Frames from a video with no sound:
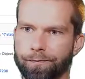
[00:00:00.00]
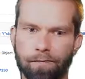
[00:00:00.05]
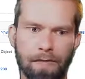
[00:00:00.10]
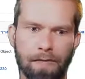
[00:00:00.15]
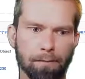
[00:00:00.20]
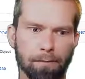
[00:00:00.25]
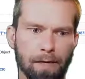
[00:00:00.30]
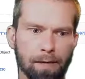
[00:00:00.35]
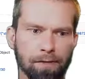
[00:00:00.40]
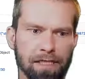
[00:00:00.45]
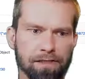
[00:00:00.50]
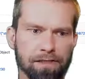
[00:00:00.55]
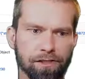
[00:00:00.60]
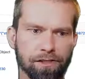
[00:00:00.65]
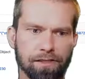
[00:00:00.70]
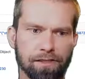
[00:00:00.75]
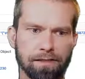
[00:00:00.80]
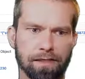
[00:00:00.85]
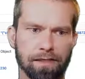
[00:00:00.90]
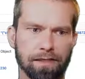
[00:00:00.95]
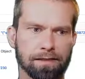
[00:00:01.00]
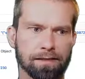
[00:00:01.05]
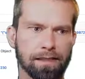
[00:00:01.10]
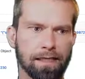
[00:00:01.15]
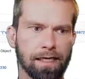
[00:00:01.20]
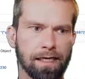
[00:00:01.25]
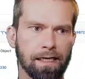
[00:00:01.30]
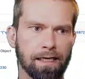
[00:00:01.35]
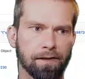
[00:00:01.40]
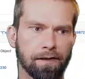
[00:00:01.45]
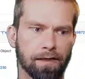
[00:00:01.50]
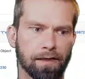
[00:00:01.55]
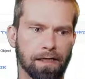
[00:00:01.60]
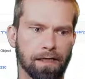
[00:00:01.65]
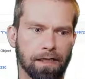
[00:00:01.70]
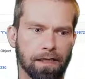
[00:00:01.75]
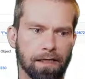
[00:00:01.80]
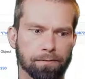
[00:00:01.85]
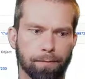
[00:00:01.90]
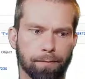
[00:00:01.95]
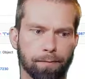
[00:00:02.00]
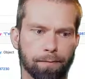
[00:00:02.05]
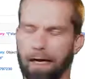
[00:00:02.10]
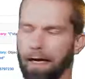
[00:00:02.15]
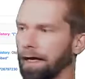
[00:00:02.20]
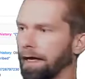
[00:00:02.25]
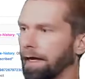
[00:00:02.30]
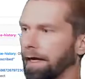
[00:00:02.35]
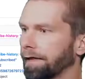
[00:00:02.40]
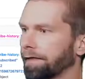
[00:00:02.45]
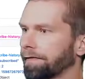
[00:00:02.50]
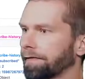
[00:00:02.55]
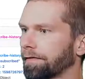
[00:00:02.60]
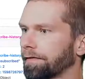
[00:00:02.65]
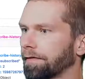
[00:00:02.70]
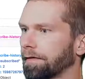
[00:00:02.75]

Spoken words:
Maybe let's just get the current path